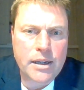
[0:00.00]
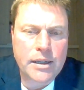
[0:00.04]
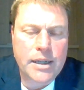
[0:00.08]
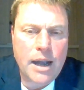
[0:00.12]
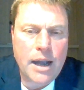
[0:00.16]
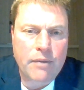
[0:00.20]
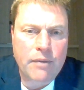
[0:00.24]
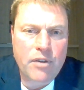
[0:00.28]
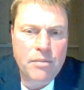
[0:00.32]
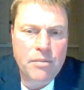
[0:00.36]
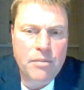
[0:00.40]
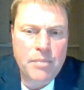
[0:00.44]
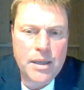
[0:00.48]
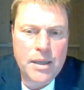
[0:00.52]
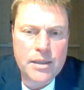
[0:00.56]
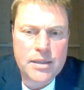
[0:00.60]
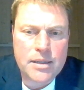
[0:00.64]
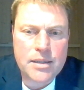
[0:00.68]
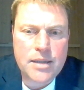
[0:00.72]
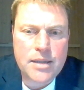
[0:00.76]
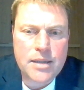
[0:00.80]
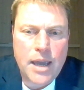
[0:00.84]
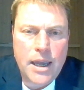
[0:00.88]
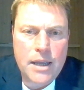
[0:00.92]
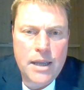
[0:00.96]

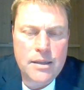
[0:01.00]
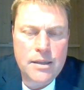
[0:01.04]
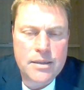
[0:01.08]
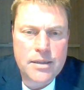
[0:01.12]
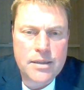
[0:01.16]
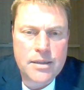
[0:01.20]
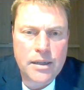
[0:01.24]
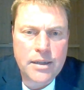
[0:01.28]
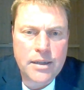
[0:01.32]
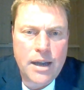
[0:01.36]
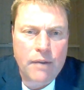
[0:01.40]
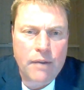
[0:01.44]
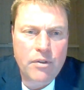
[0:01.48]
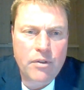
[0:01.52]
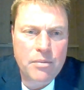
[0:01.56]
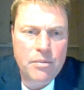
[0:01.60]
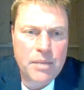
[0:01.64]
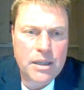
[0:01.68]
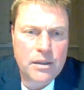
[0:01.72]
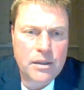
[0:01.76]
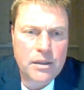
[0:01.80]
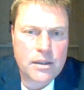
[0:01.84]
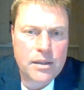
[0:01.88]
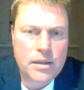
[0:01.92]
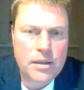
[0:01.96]
government sales and
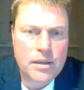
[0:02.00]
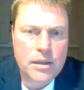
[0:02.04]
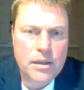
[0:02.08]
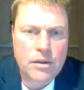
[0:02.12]
government